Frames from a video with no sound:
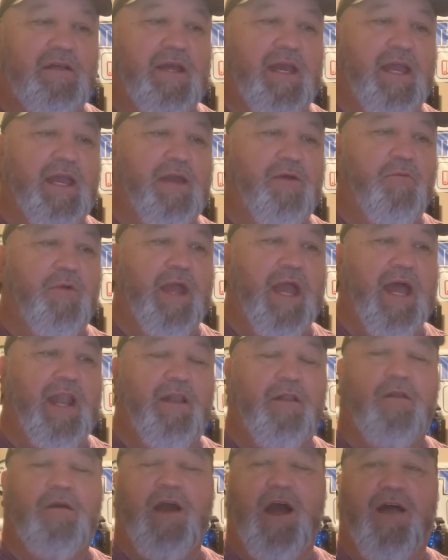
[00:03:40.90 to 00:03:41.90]
And we had a
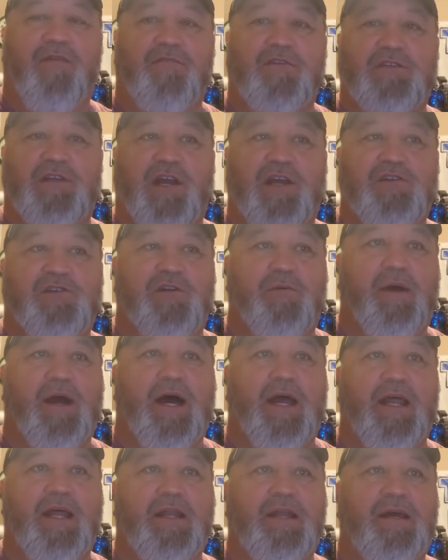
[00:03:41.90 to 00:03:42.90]
little conversation
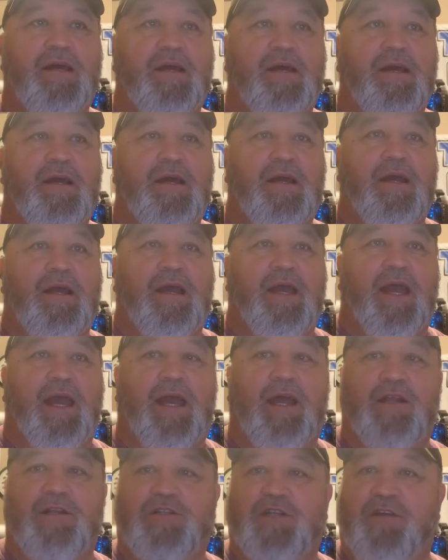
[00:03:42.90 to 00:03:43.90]
about it.
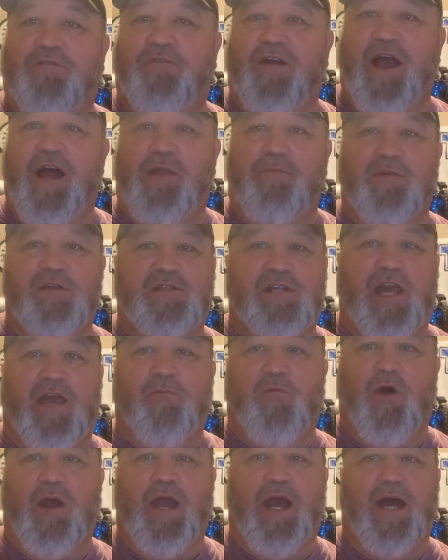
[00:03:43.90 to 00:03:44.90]
And she found them the
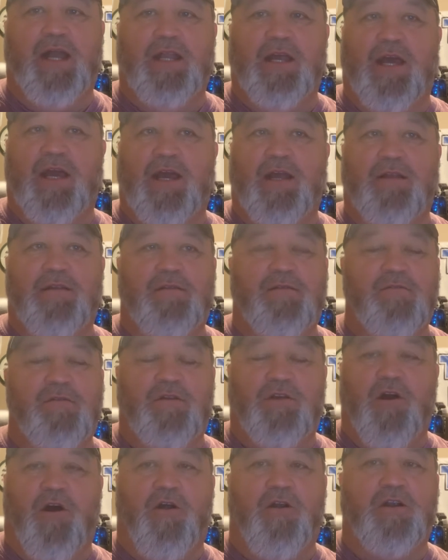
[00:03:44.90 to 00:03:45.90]
same way I did,
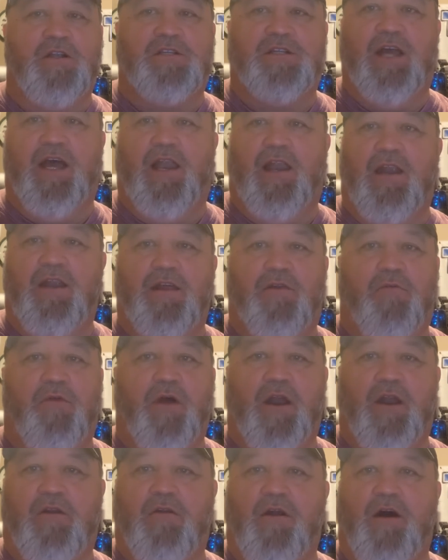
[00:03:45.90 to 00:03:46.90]
yard selling and
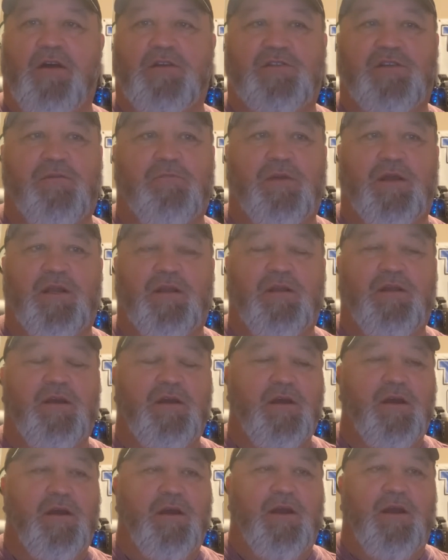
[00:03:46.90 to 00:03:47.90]
run across them and
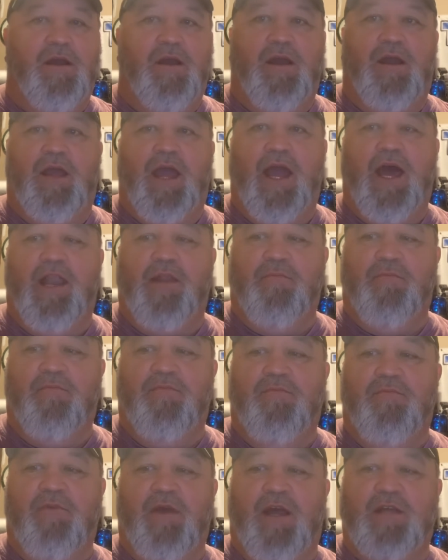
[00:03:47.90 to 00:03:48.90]
had them,
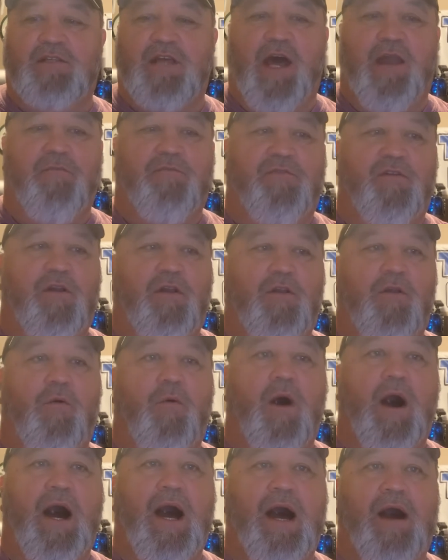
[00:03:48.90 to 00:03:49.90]
has had them for a little
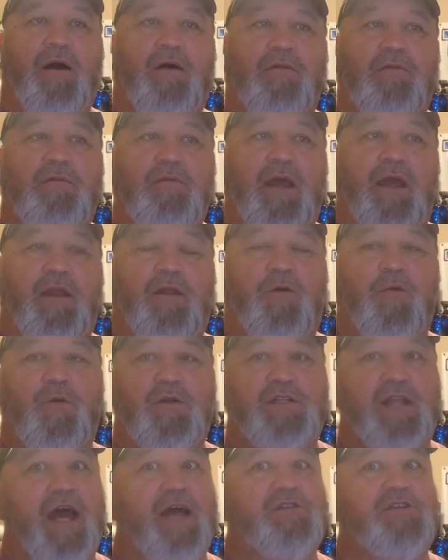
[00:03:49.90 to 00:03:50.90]
while. And of
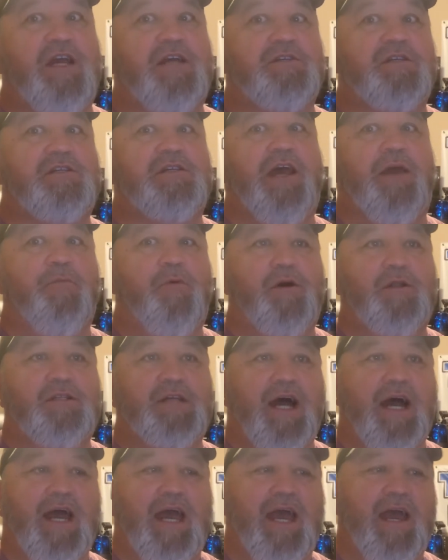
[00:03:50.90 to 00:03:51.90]
course, now she has the same ones
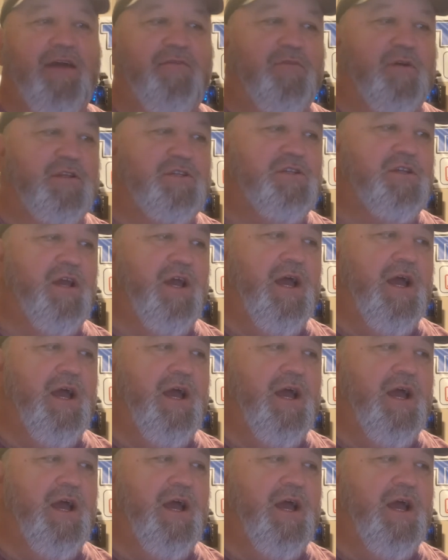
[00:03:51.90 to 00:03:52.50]
I have, which